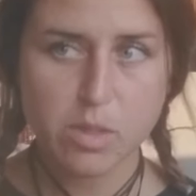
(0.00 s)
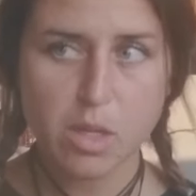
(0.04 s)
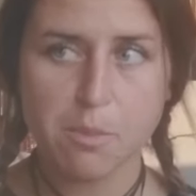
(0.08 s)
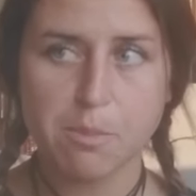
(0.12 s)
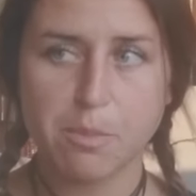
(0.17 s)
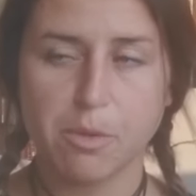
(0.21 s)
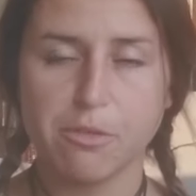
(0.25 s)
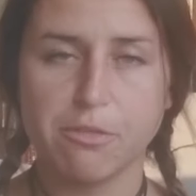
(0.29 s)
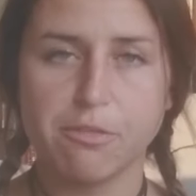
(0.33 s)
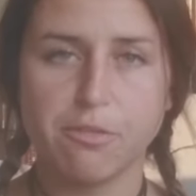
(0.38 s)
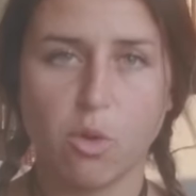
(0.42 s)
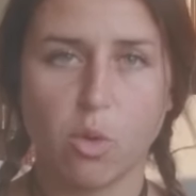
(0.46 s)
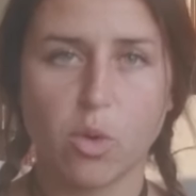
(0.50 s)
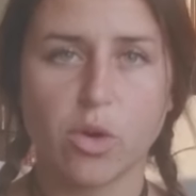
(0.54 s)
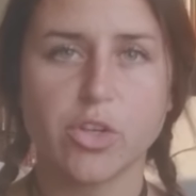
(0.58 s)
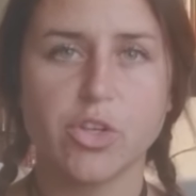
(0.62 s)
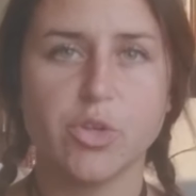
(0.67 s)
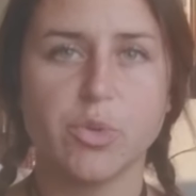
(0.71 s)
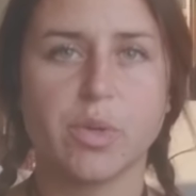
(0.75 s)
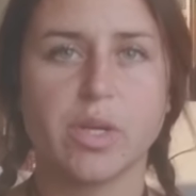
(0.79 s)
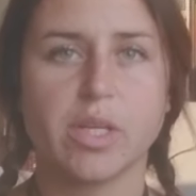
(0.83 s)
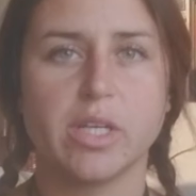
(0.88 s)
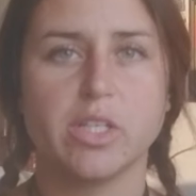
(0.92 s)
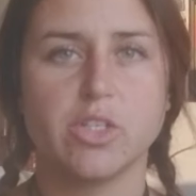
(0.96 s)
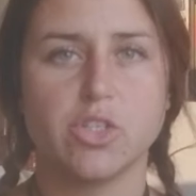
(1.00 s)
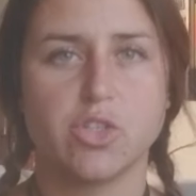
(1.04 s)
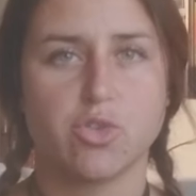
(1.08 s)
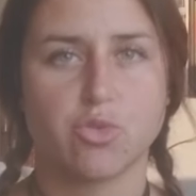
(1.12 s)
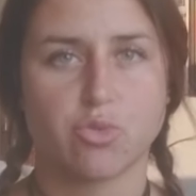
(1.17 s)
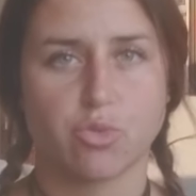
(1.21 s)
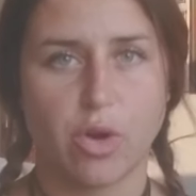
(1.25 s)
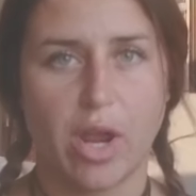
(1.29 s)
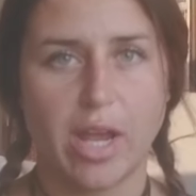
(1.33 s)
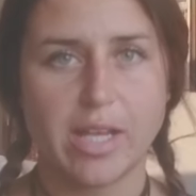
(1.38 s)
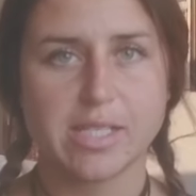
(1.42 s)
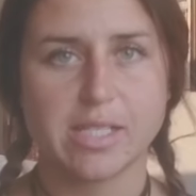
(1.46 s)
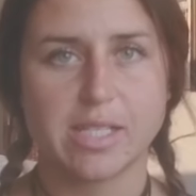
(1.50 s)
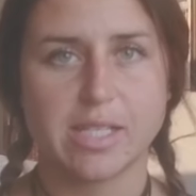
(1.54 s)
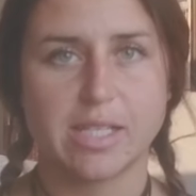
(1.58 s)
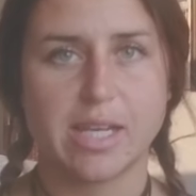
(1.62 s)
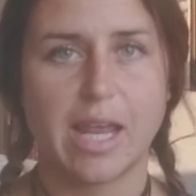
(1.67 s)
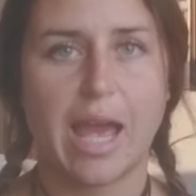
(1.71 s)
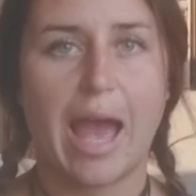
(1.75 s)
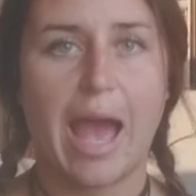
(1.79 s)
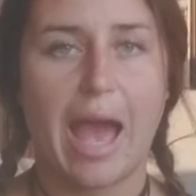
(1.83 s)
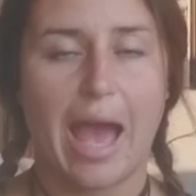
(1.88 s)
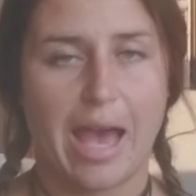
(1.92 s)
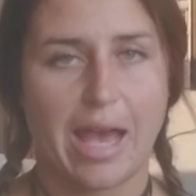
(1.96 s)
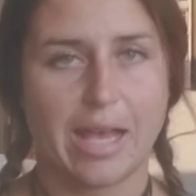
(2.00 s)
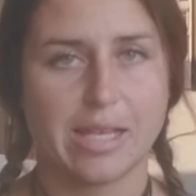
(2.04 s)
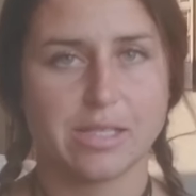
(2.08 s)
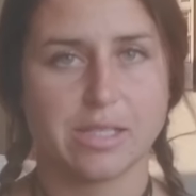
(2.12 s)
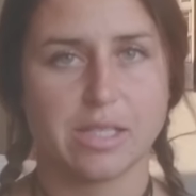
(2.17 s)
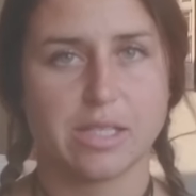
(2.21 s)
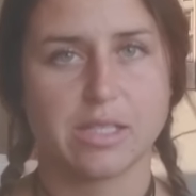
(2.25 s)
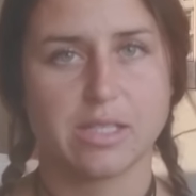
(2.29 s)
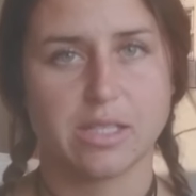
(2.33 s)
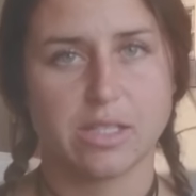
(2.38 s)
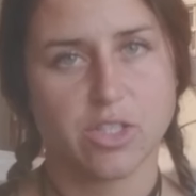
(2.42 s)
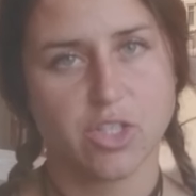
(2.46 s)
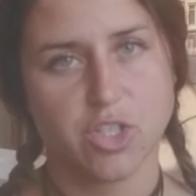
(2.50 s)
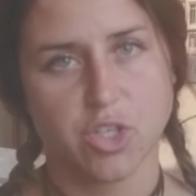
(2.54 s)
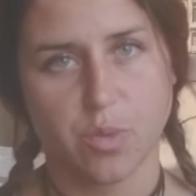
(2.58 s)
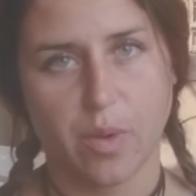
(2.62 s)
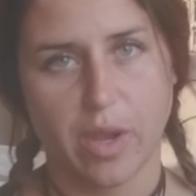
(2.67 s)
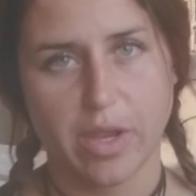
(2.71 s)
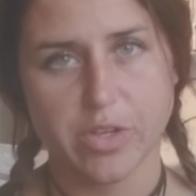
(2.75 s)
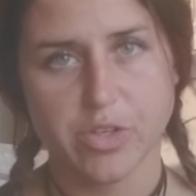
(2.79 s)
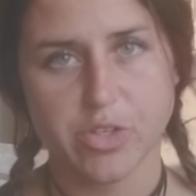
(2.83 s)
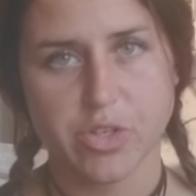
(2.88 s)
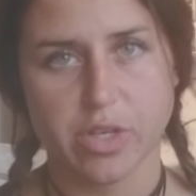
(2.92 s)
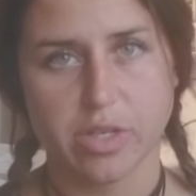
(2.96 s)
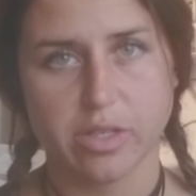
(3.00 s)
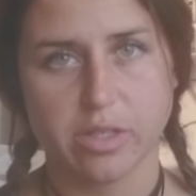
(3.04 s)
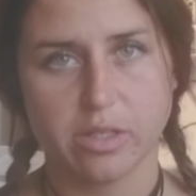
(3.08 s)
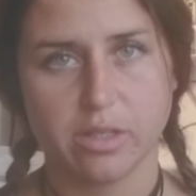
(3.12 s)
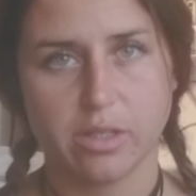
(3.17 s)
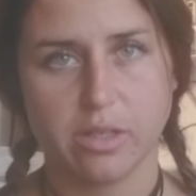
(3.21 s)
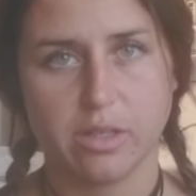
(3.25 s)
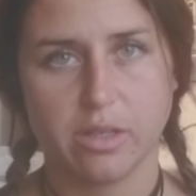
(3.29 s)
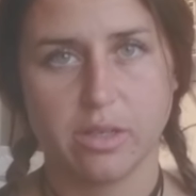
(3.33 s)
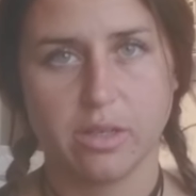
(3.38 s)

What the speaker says: before you can address it as a situation.